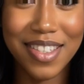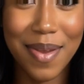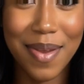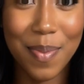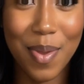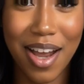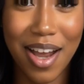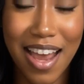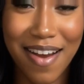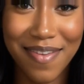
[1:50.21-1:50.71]
and
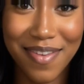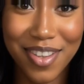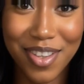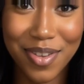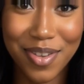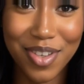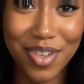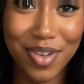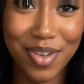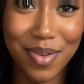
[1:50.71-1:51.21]
whatever
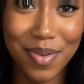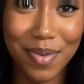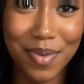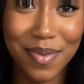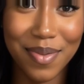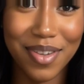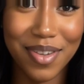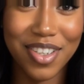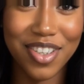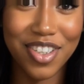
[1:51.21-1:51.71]
you do,
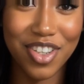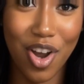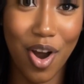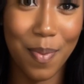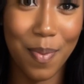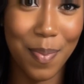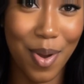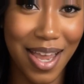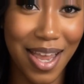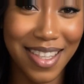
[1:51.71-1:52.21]

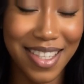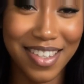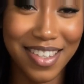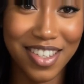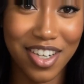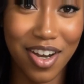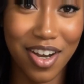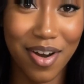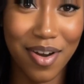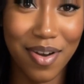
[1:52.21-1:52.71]
don't break the
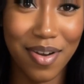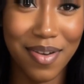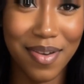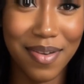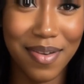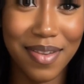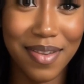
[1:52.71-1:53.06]
circle.